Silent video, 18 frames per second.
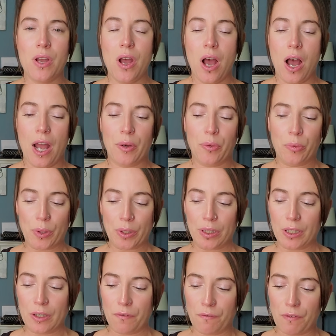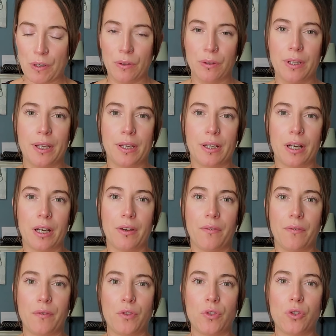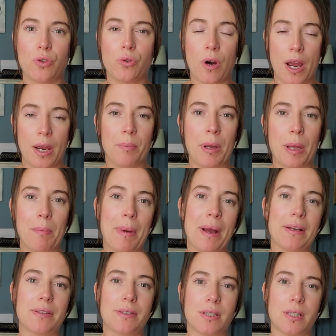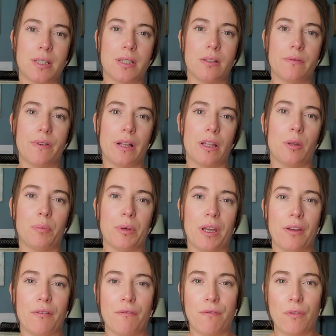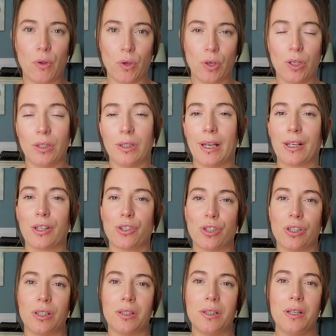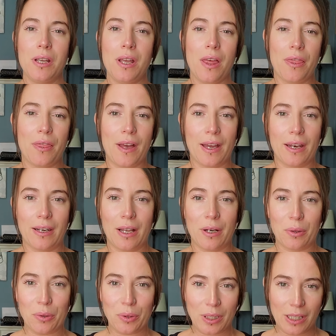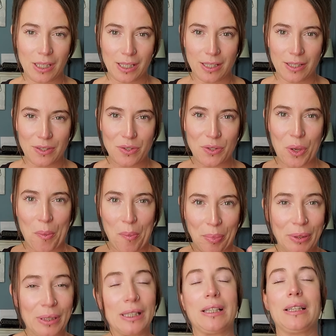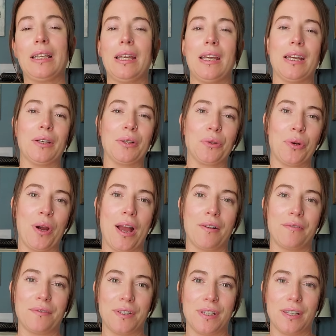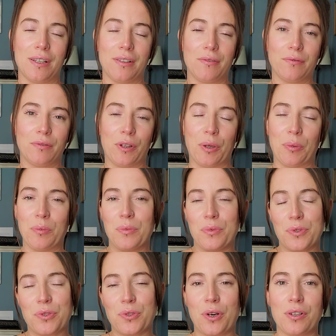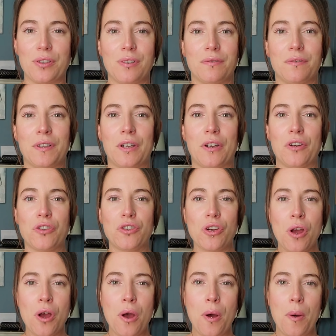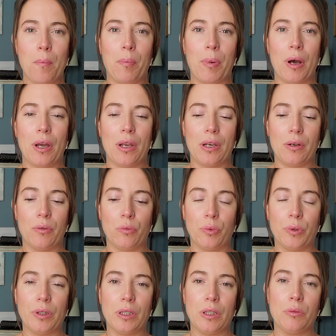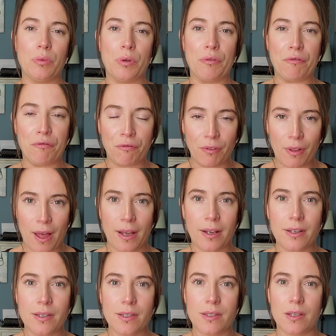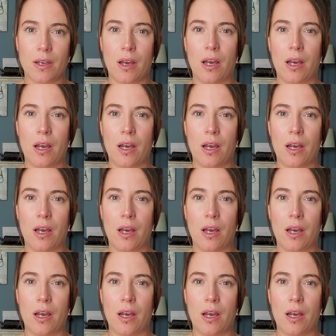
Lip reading: I really feel like I've tried my best to develop a full collection that not only is completely handcrafted from start to finish, but really reflects